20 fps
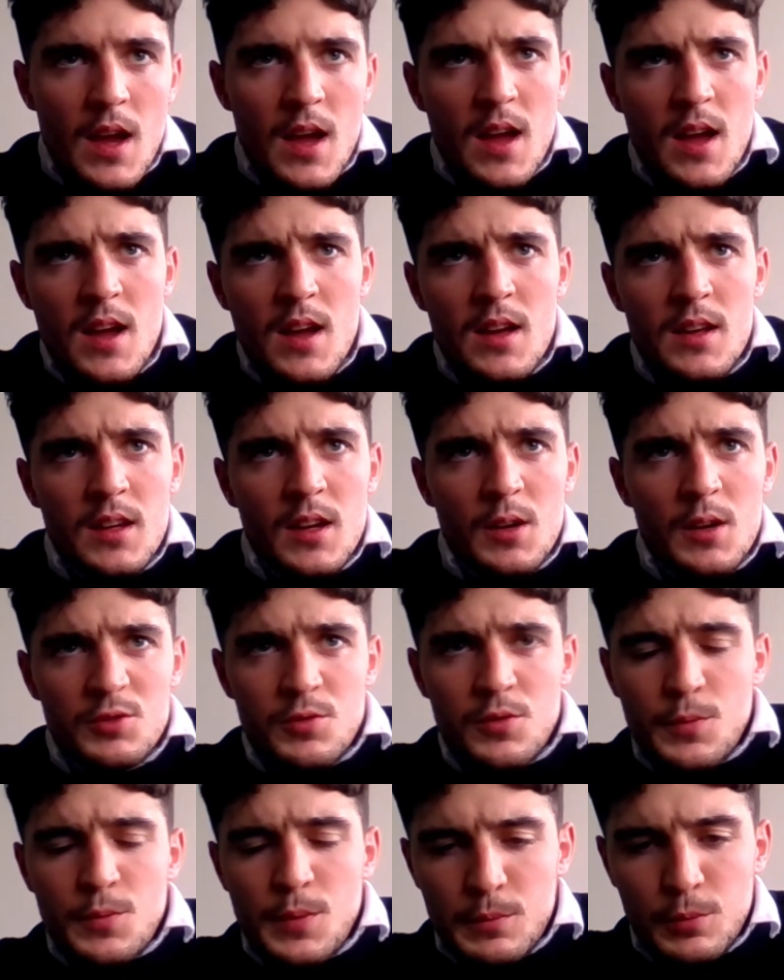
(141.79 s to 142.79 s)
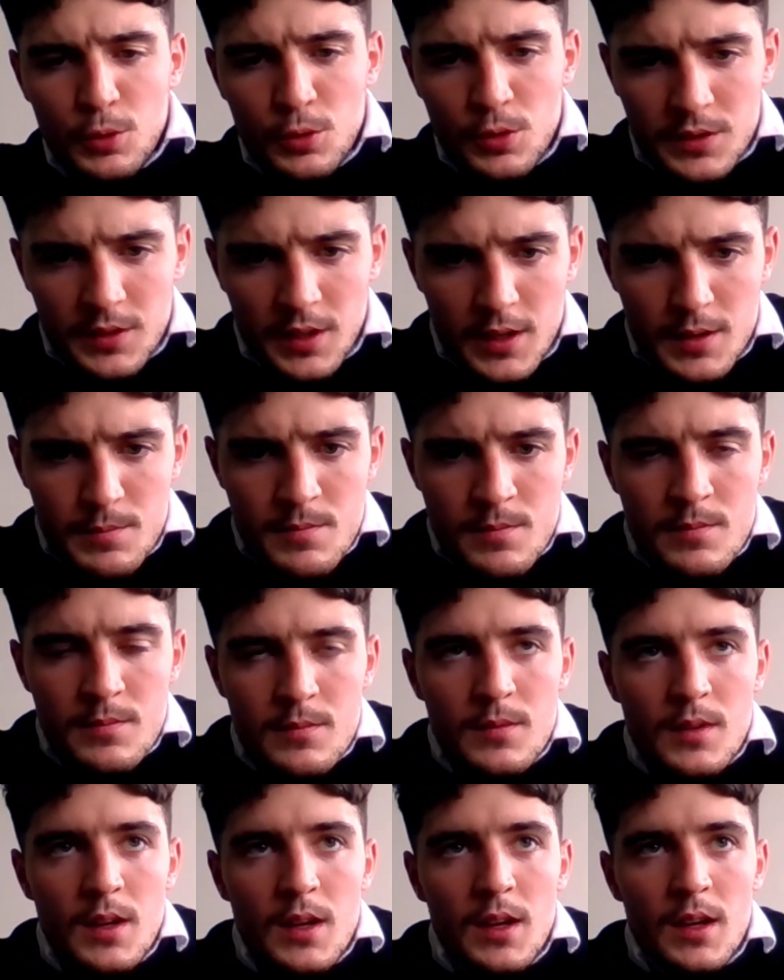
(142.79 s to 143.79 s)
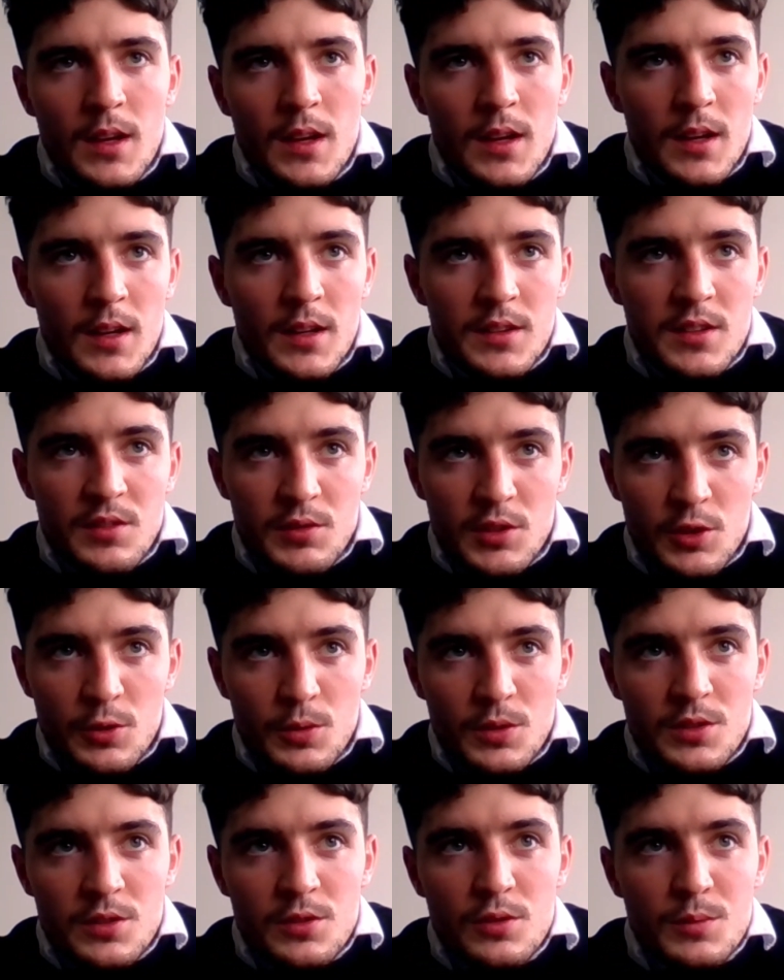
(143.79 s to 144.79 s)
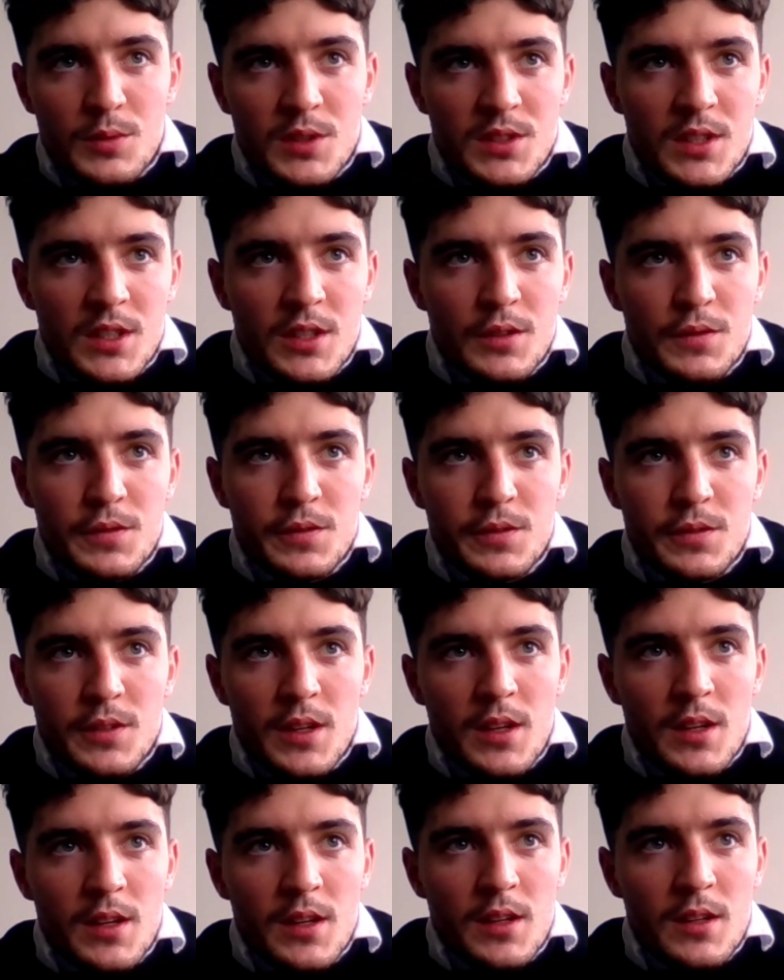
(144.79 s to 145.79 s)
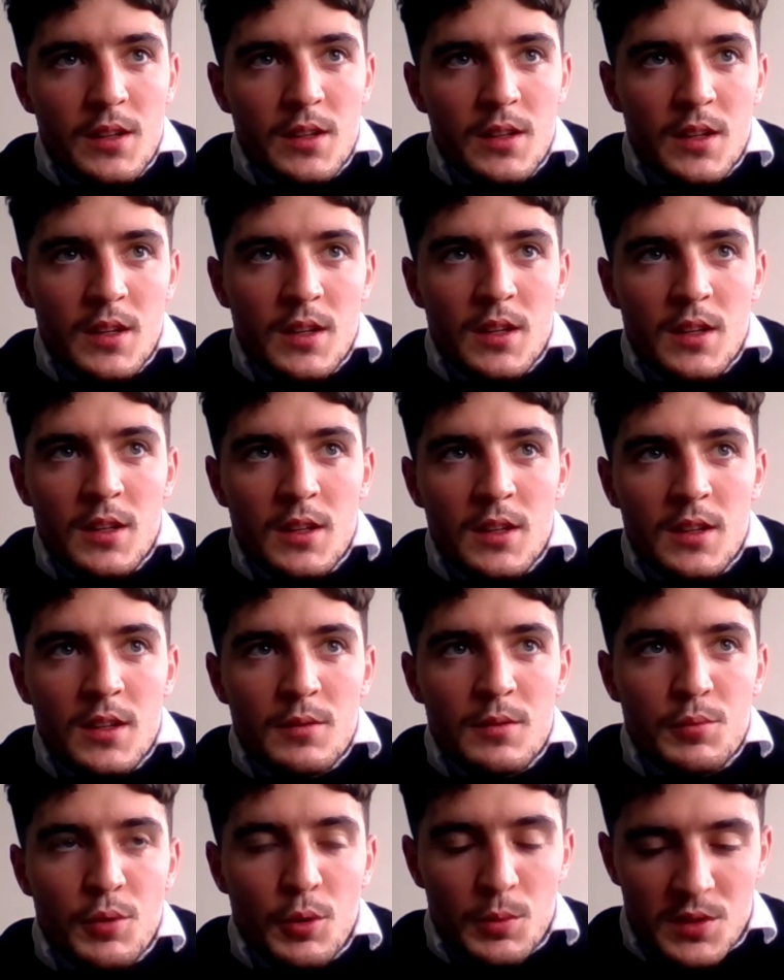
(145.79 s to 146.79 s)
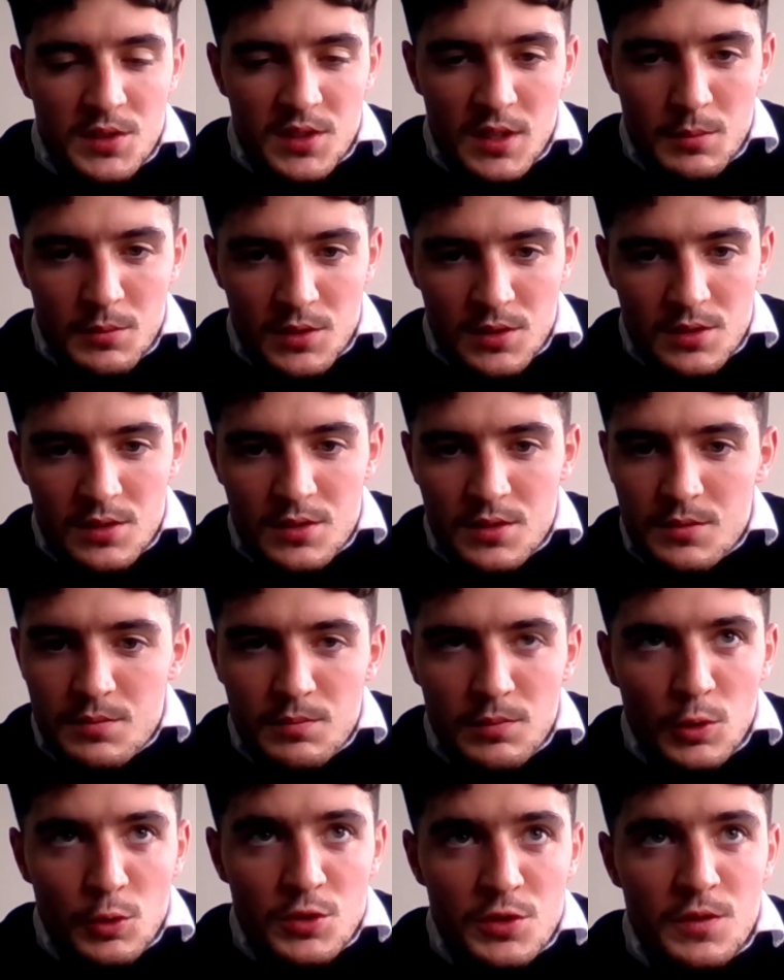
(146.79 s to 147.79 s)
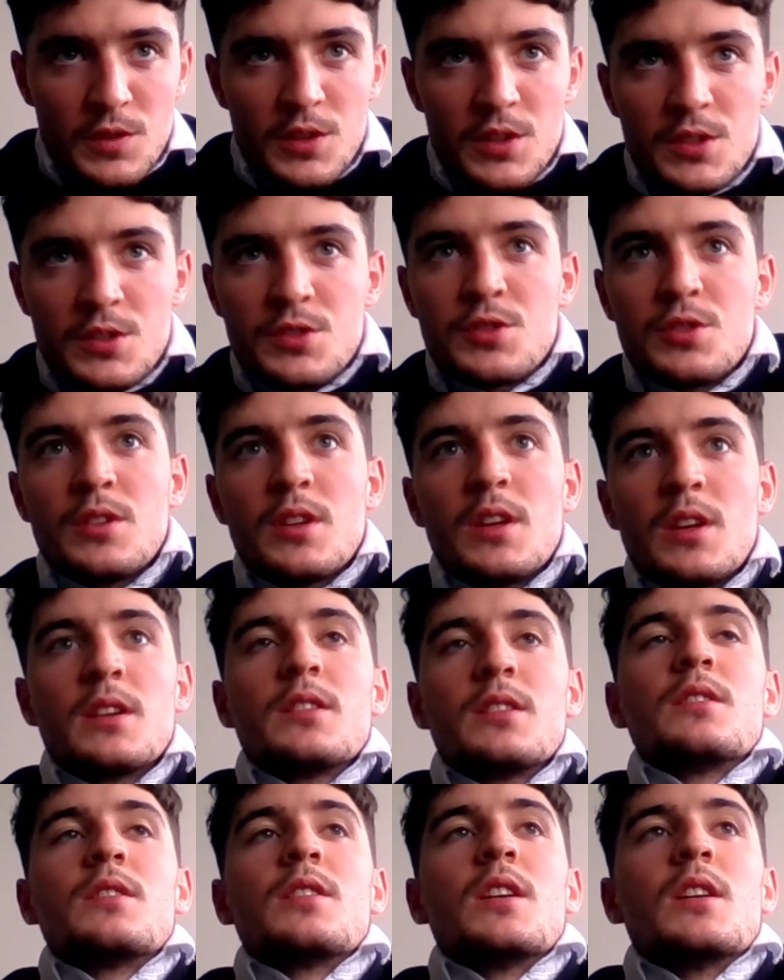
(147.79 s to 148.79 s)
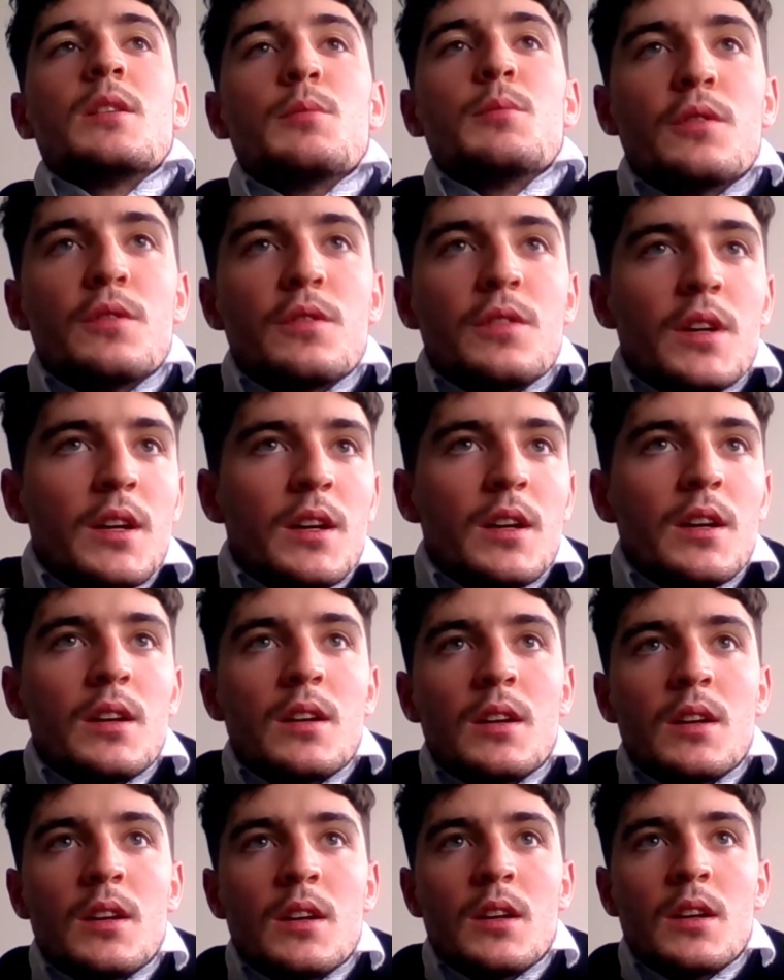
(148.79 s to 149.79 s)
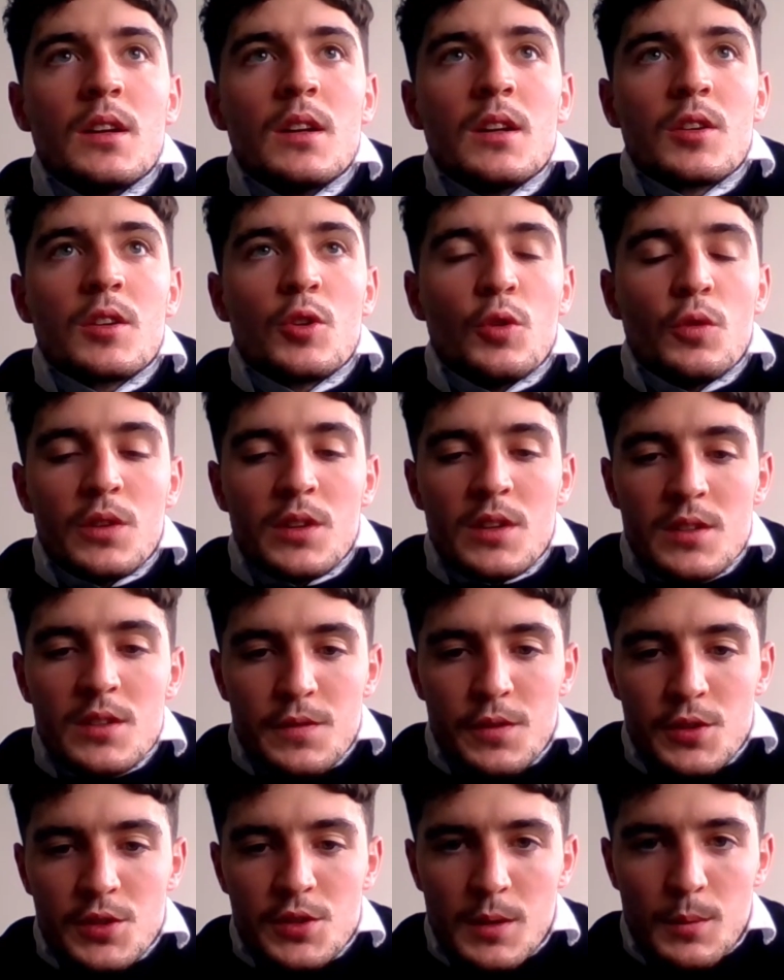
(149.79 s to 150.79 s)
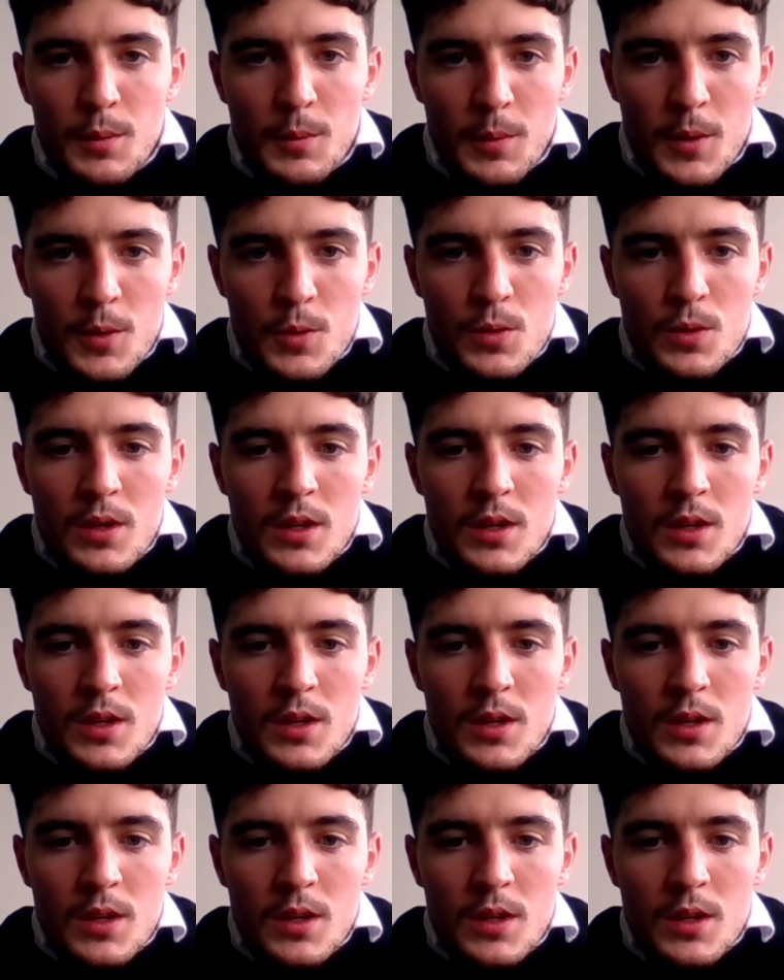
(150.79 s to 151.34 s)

Yeah, it was a really big blow at the time. Didn't really know what to do myself. Probably the same as loads of others during that time of COVID as it first came about.